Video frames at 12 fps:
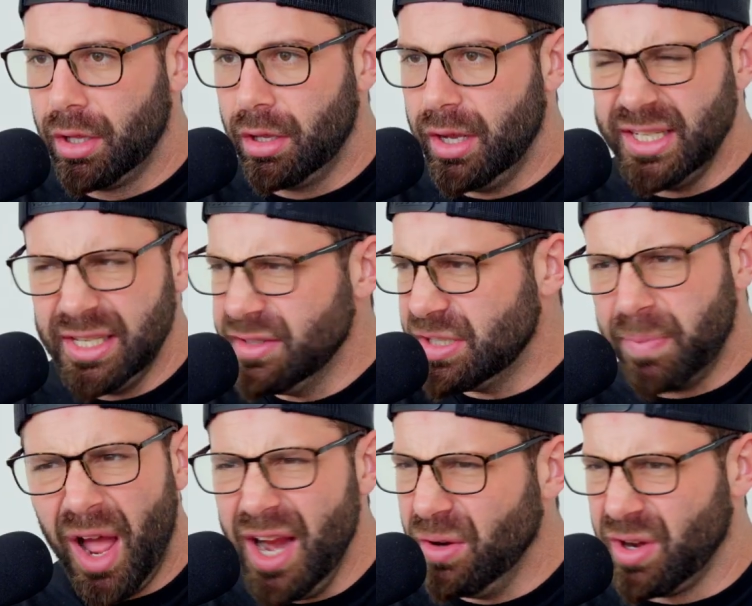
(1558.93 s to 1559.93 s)
It's
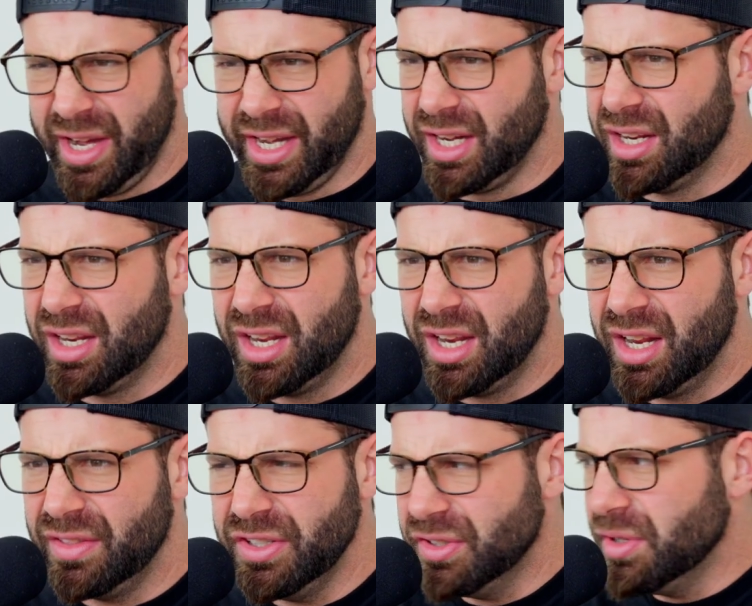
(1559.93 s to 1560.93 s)
inspiring.
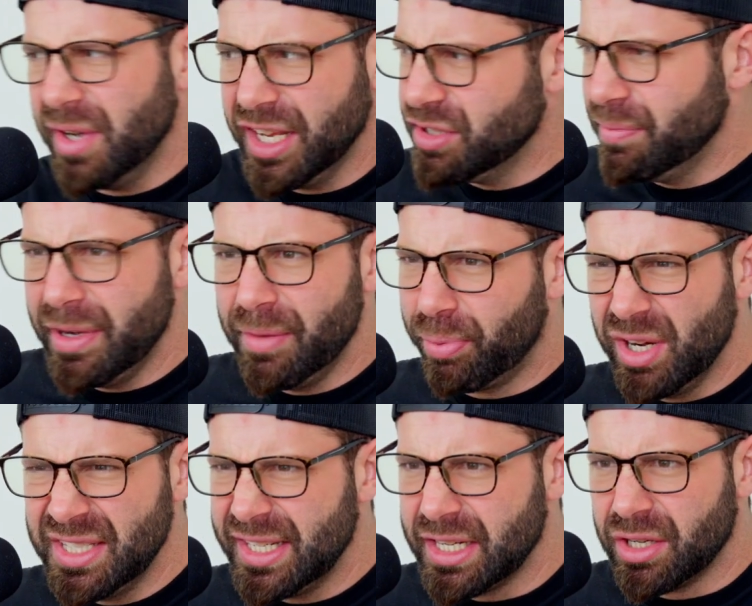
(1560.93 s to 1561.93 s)
These are 2 guys who've been to
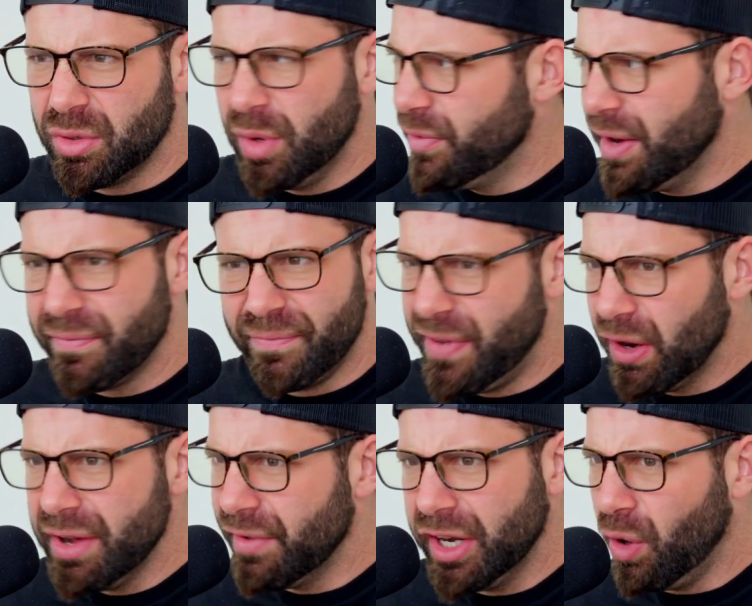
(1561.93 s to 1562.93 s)
prison, who've had
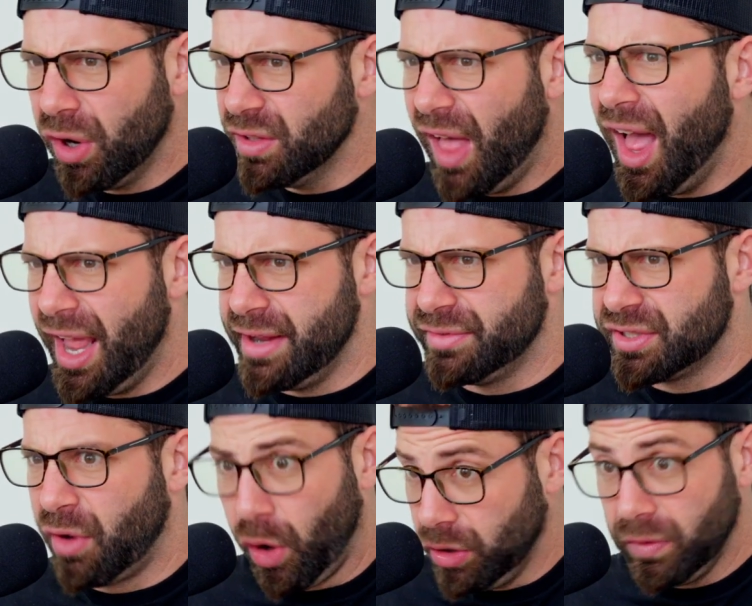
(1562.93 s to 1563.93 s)
very, very hard
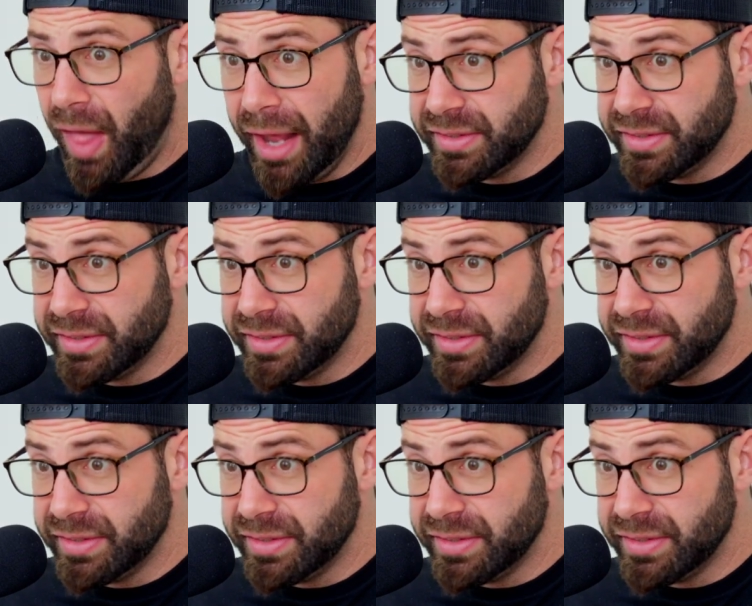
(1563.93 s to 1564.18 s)
lives, harder lives